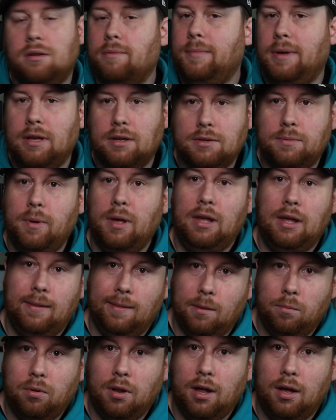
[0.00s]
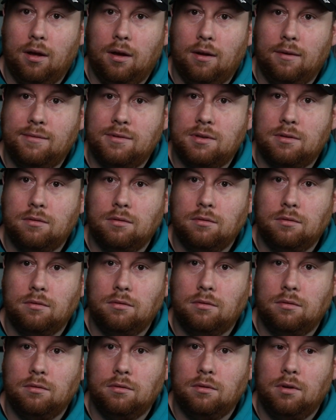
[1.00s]
to me is making the playoffs.
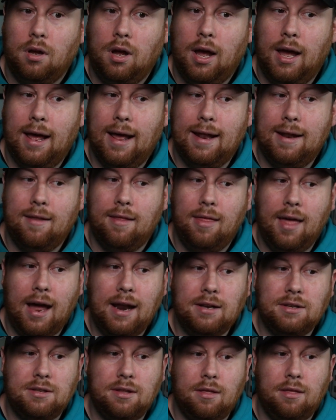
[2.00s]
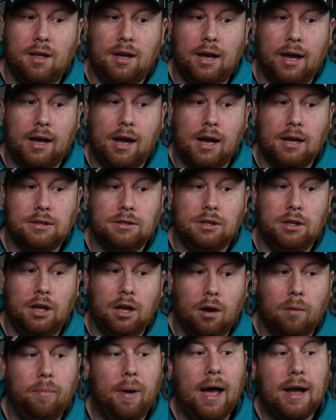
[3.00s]
And that is the thing I constantly
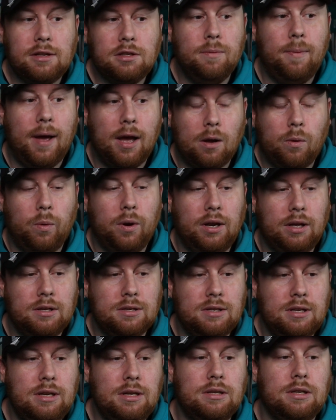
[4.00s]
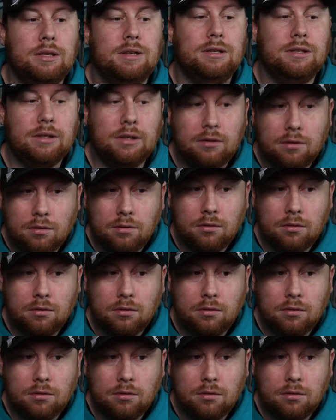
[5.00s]
hear, back-to-back winning seasons.